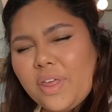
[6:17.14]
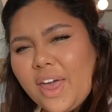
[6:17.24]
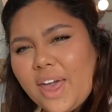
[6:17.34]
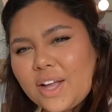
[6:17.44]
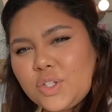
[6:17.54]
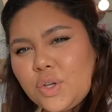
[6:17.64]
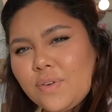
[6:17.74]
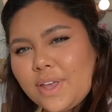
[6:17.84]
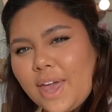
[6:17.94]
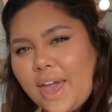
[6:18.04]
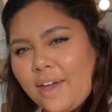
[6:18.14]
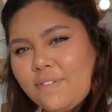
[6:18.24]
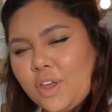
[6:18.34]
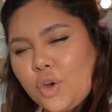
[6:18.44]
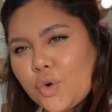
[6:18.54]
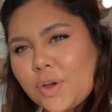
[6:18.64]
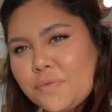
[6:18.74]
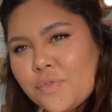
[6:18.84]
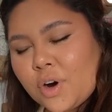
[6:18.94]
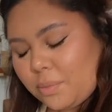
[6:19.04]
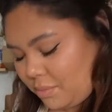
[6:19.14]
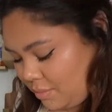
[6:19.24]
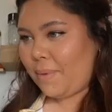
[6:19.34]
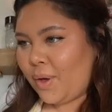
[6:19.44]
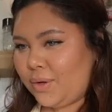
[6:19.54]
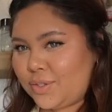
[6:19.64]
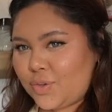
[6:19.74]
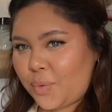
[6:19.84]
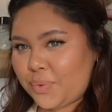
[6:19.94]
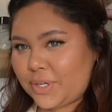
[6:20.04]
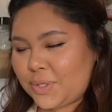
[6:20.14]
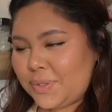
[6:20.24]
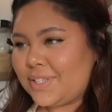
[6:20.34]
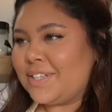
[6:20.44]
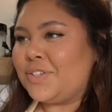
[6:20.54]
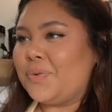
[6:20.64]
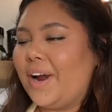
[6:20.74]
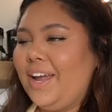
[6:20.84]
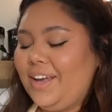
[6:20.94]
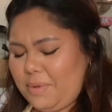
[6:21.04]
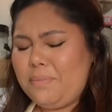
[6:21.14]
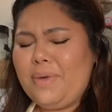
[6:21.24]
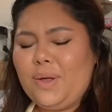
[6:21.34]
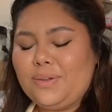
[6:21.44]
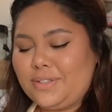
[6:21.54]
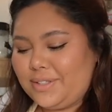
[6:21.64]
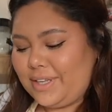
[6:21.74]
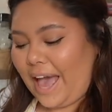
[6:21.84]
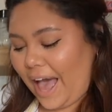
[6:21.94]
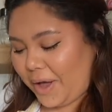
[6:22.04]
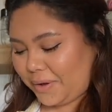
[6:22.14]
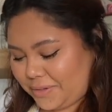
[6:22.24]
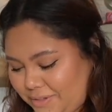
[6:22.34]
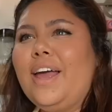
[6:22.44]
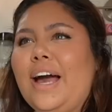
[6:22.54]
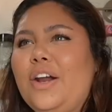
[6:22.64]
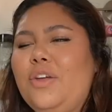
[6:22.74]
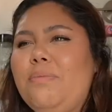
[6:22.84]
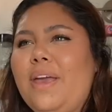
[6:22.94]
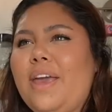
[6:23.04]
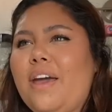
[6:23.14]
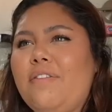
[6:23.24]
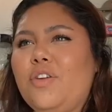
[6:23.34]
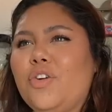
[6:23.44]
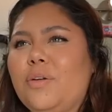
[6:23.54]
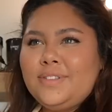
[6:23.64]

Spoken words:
the heck do you even get heavy cream from? Milks don't produce this, right? I mean, milks, cows. Like, how do you make heavy cream?